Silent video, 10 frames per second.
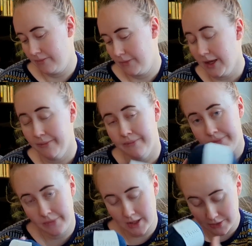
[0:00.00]
Yeah,
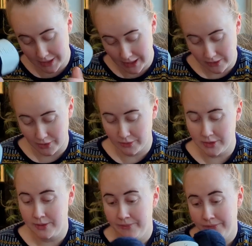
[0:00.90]
so I got
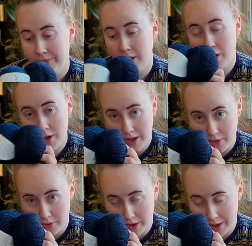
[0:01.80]
those.
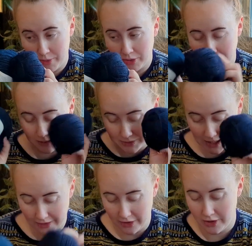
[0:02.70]
I'm holding them
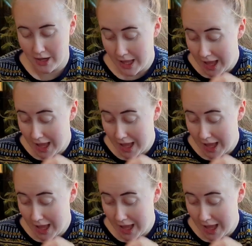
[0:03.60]
together